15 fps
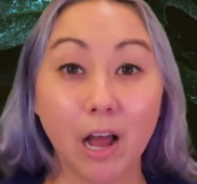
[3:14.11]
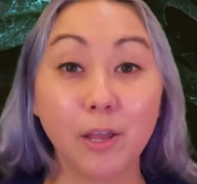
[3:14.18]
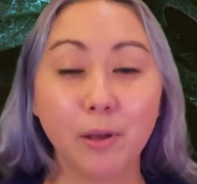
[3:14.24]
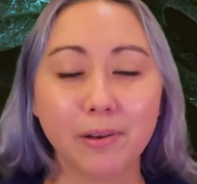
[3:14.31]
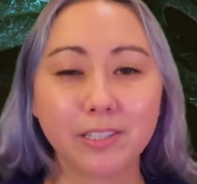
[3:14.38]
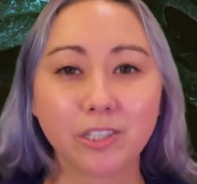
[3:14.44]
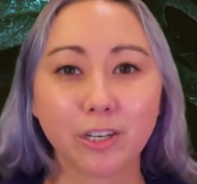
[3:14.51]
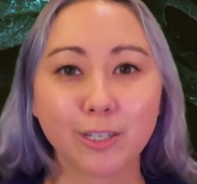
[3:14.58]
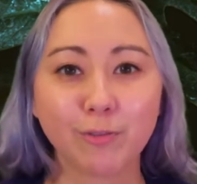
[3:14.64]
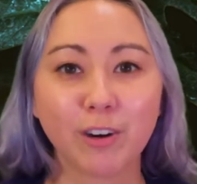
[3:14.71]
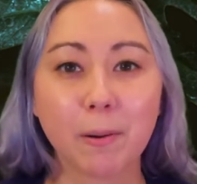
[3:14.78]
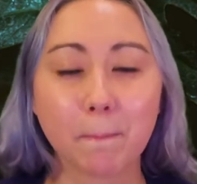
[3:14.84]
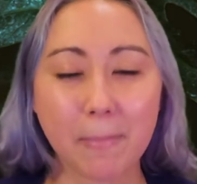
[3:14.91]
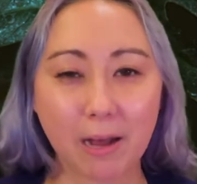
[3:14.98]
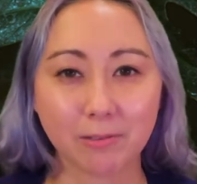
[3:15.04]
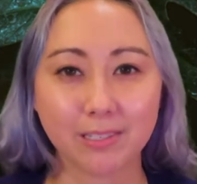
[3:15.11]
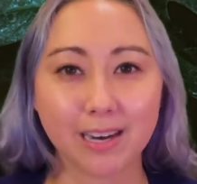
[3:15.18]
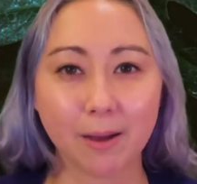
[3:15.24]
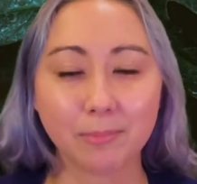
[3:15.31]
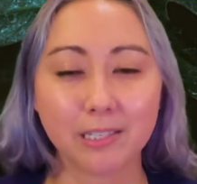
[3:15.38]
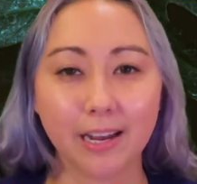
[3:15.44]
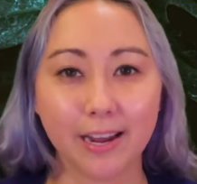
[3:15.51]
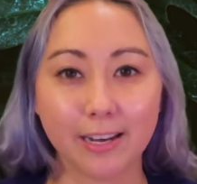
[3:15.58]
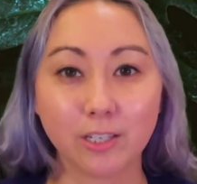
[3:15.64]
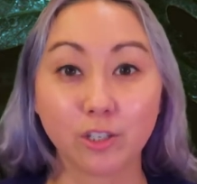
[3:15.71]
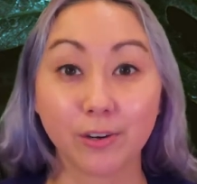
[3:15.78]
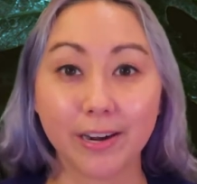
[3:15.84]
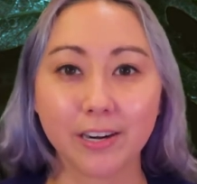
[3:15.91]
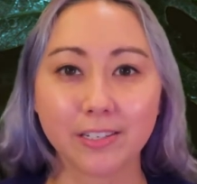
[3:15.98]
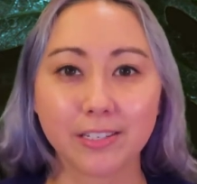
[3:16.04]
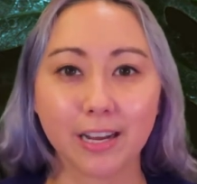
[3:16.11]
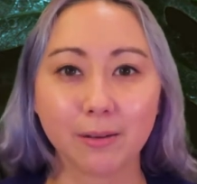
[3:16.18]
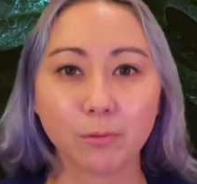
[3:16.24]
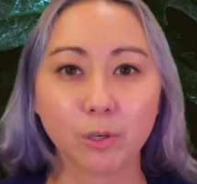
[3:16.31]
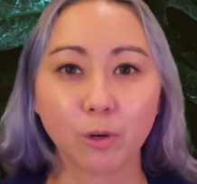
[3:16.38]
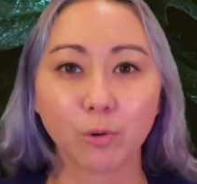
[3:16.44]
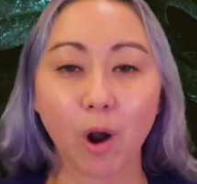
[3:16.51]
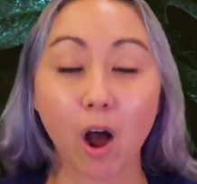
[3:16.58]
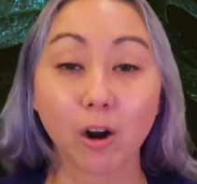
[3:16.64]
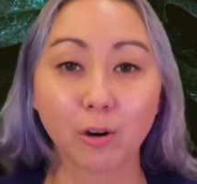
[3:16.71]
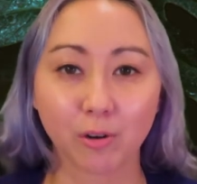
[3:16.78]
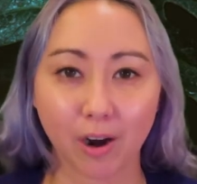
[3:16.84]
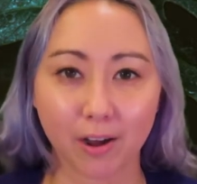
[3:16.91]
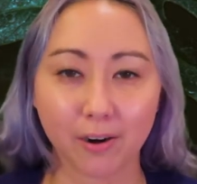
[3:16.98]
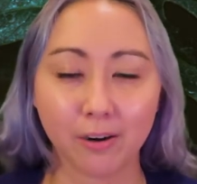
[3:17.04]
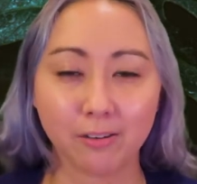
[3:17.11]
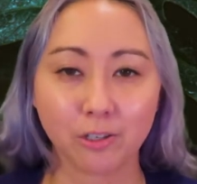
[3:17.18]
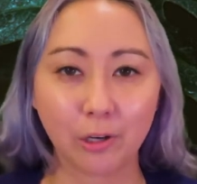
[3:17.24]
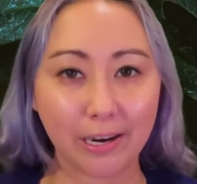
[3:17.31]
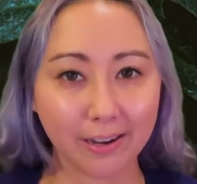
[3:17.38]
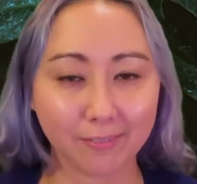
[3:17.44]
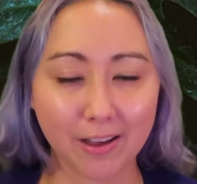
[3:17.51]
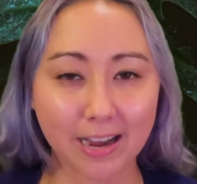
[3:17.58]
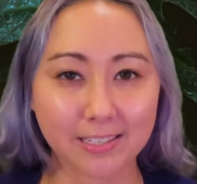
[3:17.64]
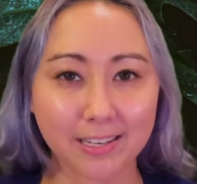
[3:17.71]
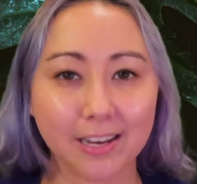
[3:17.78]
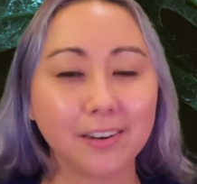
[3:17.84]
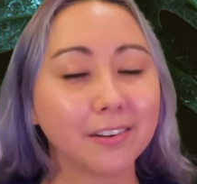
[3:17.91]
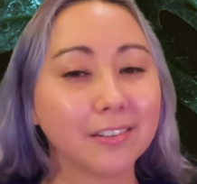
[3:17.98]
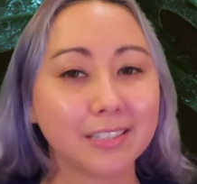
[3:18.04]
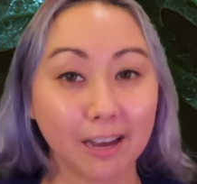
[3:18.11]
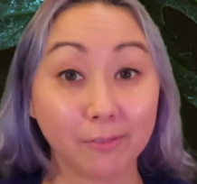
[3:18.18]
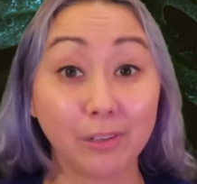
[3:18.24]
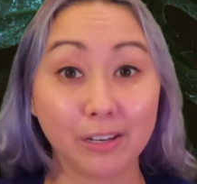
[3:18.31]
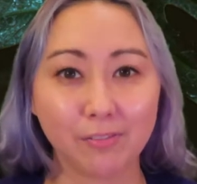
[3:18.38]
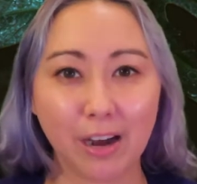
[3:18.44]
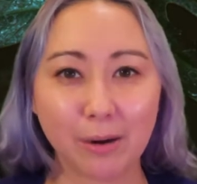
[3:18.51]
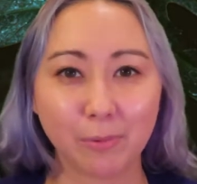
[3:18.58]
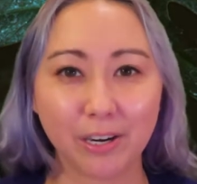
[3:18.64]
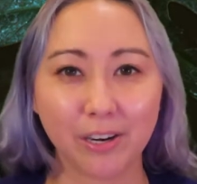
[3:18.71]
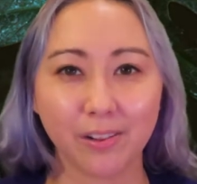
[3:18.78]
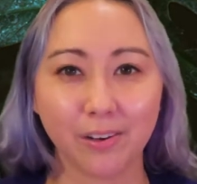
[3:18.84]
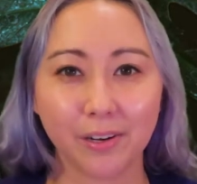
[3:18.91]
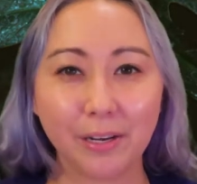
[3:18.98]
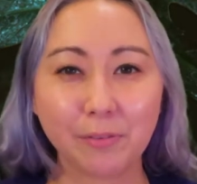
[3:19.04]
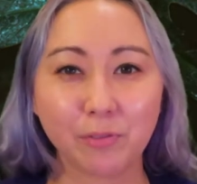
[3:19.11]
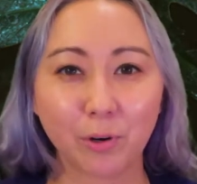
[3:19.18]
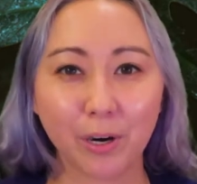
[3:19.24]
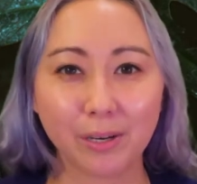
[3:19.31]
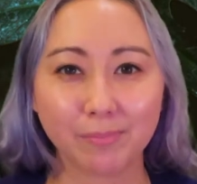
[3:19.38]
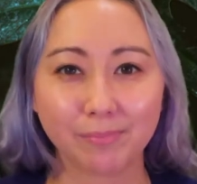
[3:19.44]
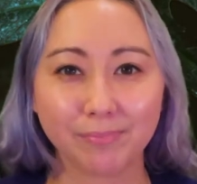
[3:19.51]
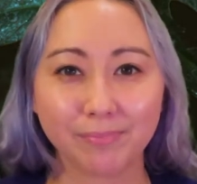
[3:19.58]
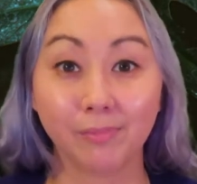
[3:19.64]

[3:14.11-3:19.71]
You can search for Mouse Steps and Trader Sam's Grog Grotto drink effects, and you'll definitely find what you're looking for.